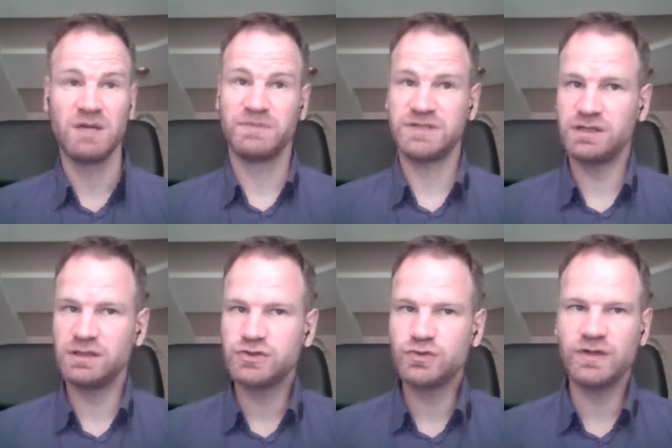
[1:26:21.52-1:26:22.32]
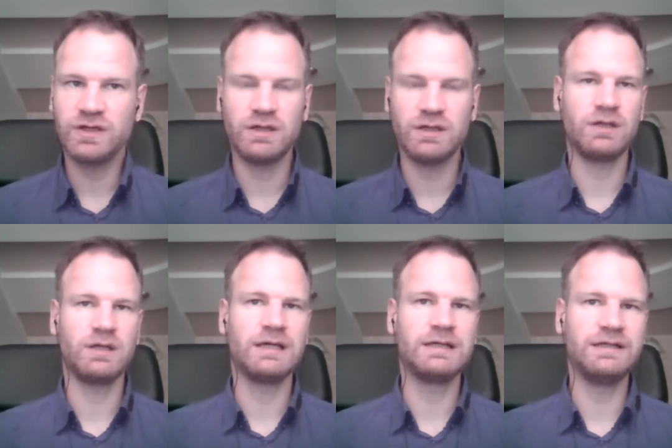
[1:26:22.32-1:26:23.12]
particularly to
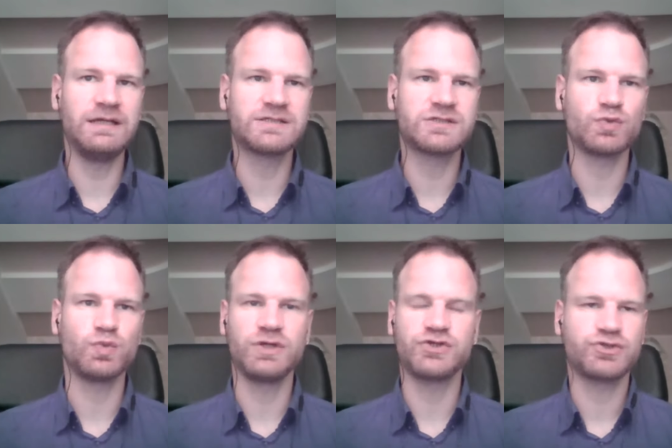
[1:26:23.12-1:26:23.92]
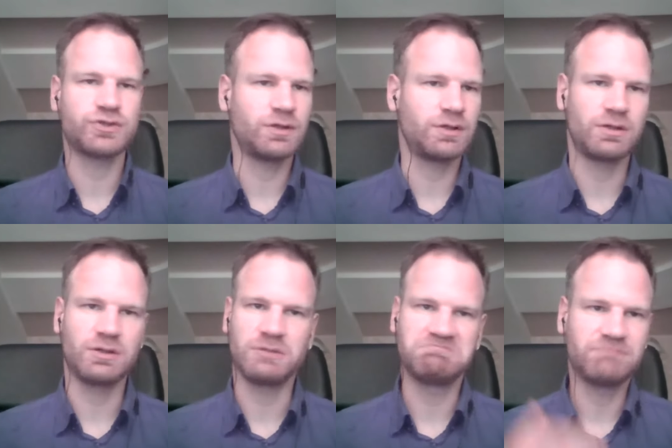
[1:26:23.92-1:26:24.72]
the elites, which,
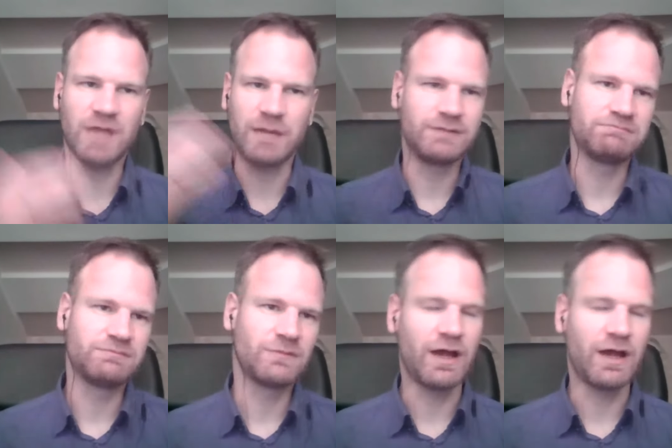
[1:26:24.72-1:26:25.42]
um, I mean,